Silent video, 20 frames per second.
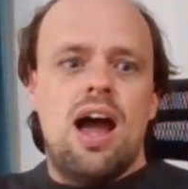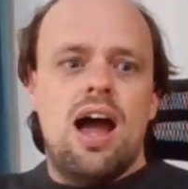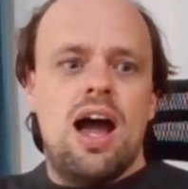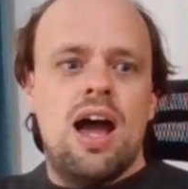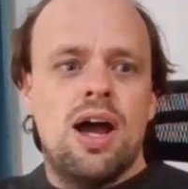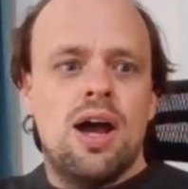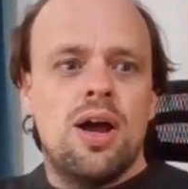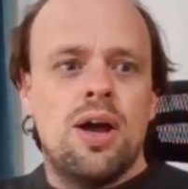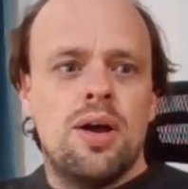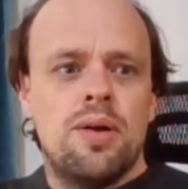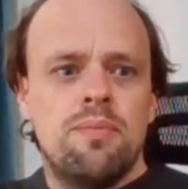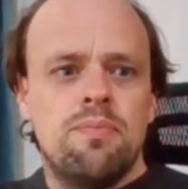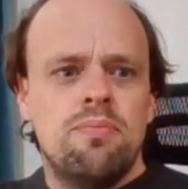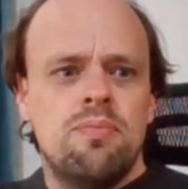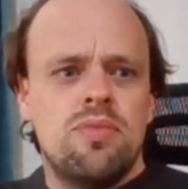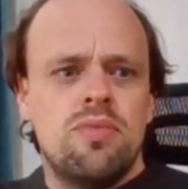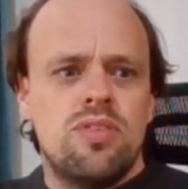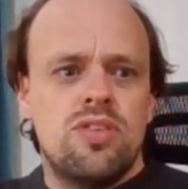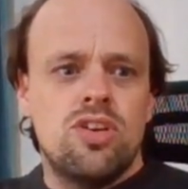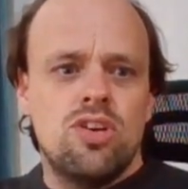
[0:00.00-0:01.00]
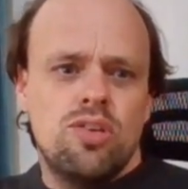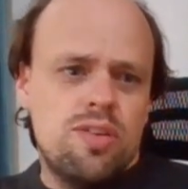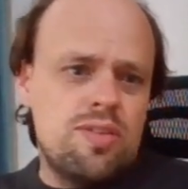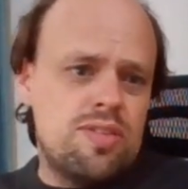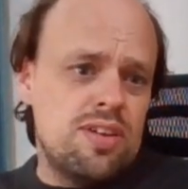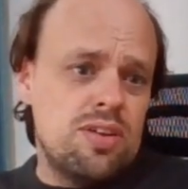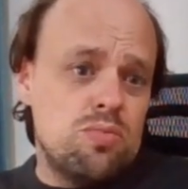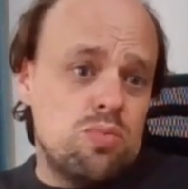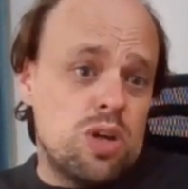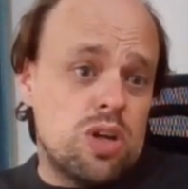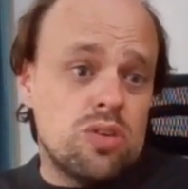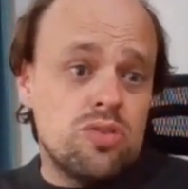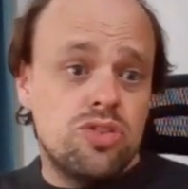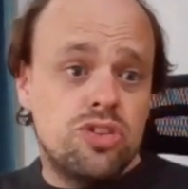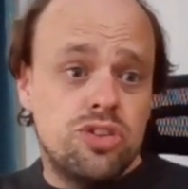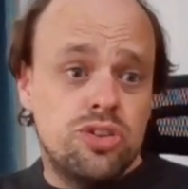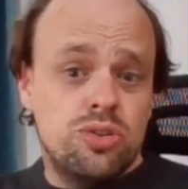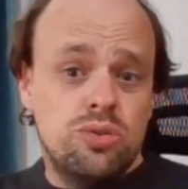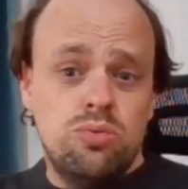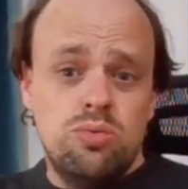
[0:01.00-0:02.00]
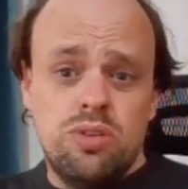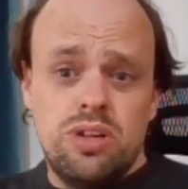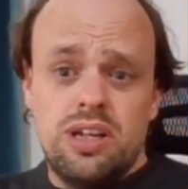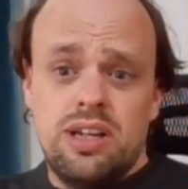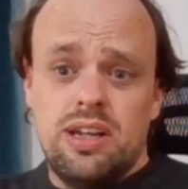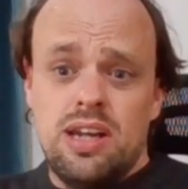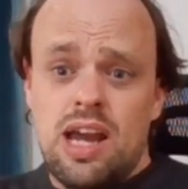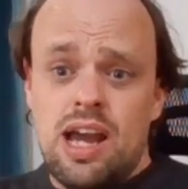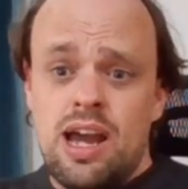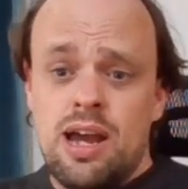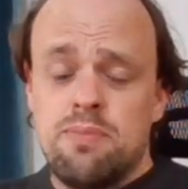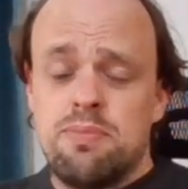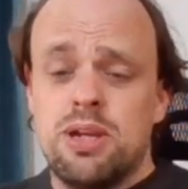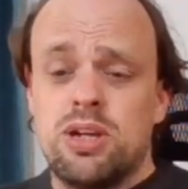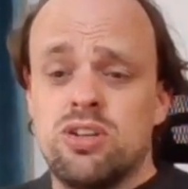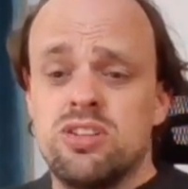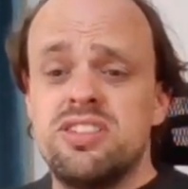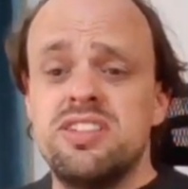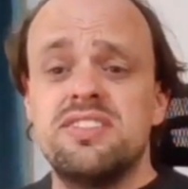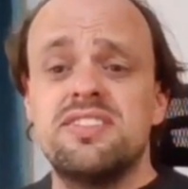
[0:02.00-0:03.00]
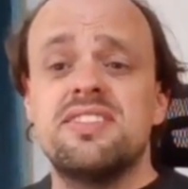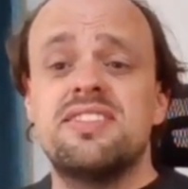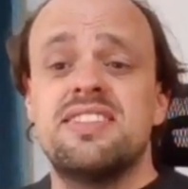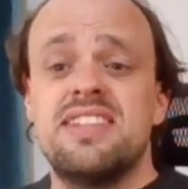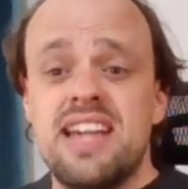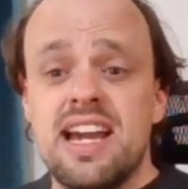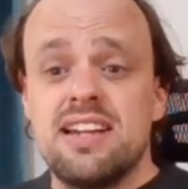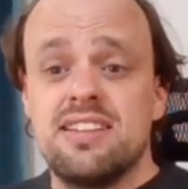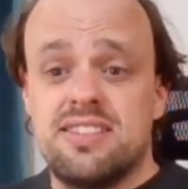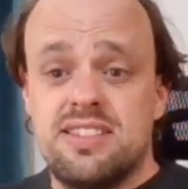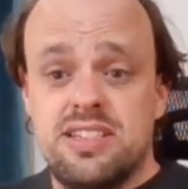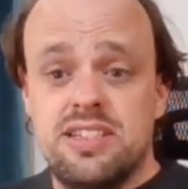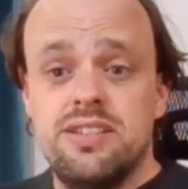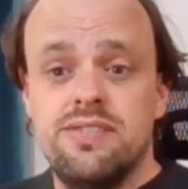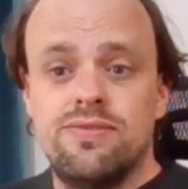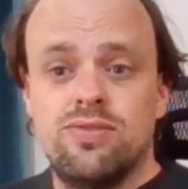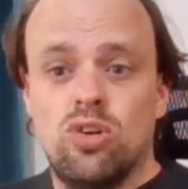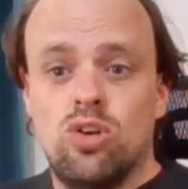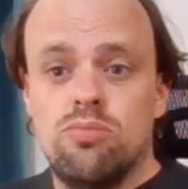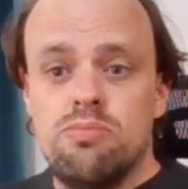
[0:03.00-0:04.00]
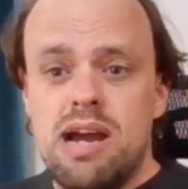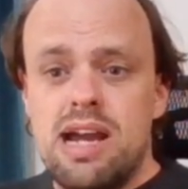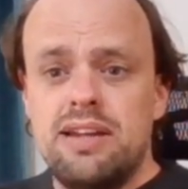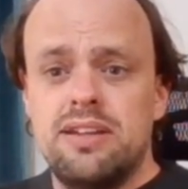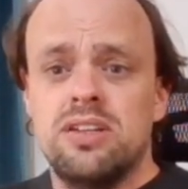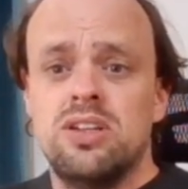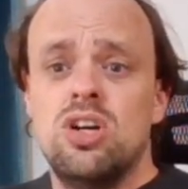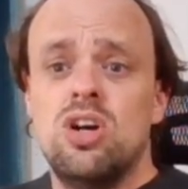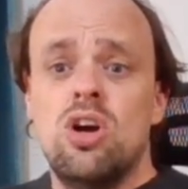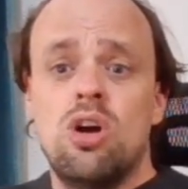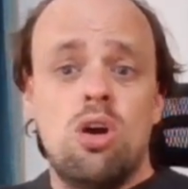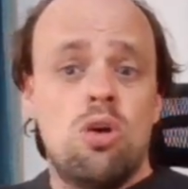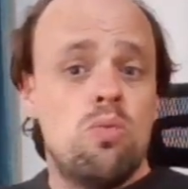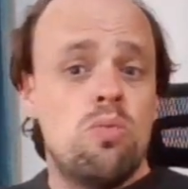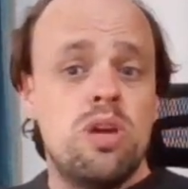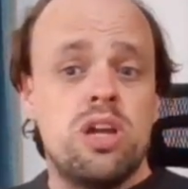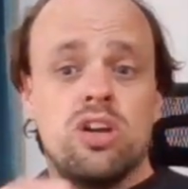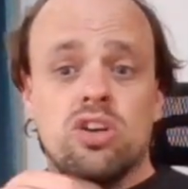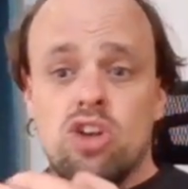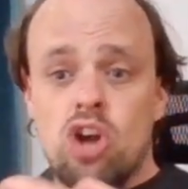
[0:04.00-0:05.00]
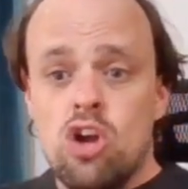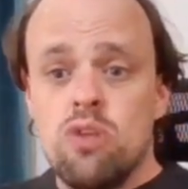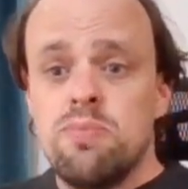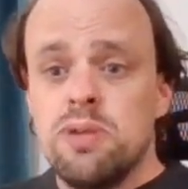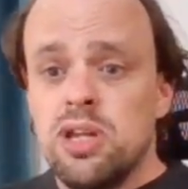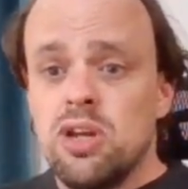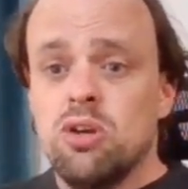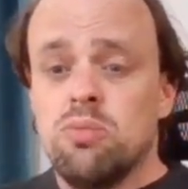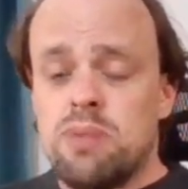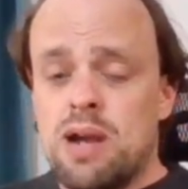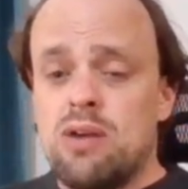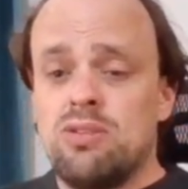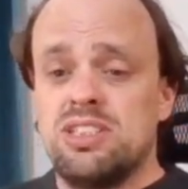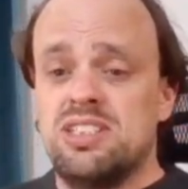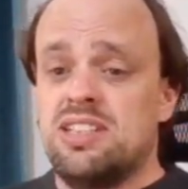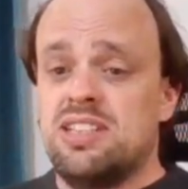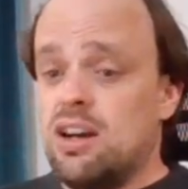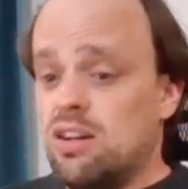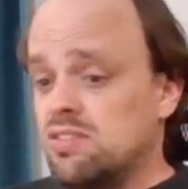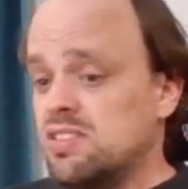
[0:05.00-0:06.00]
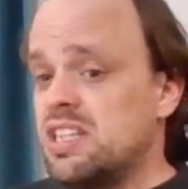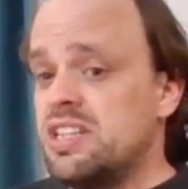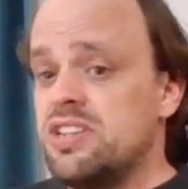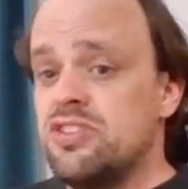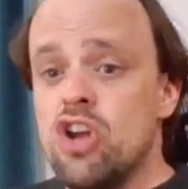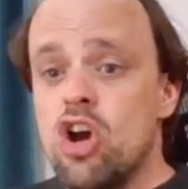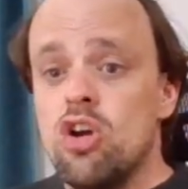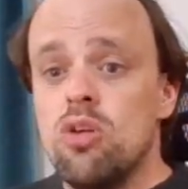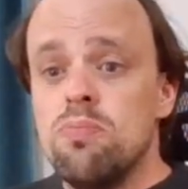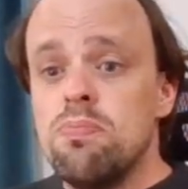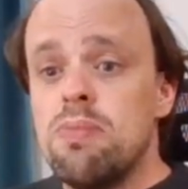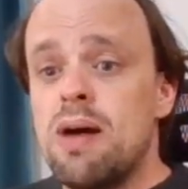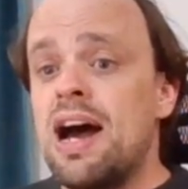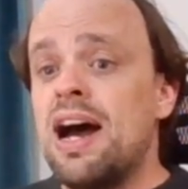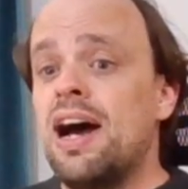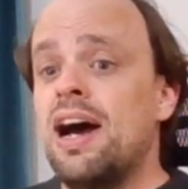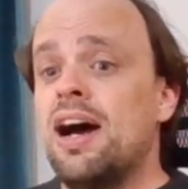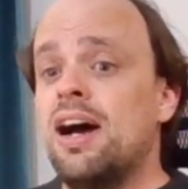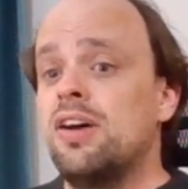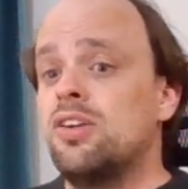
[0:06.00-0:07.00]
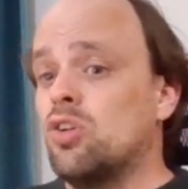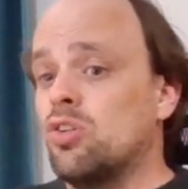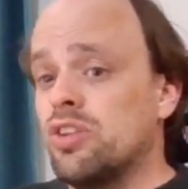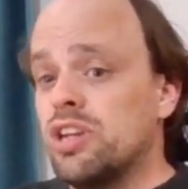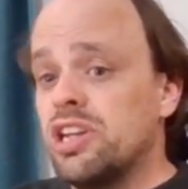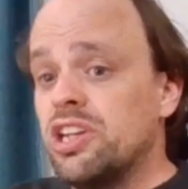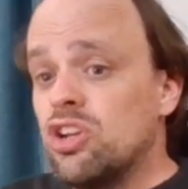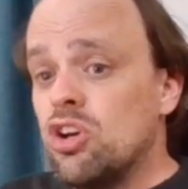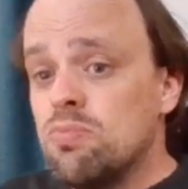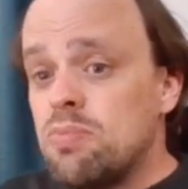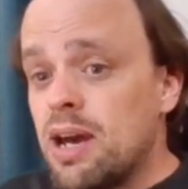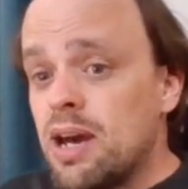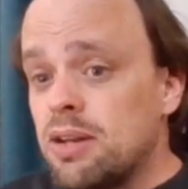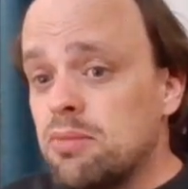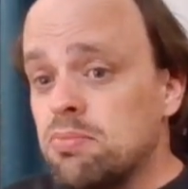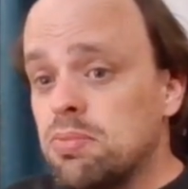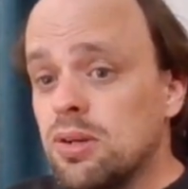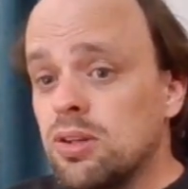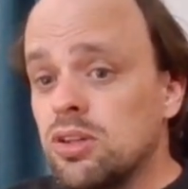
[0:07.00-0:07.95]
The other thing we can do, because it's a TXT format, we can open it up ourselves in Notepad or in Notepad++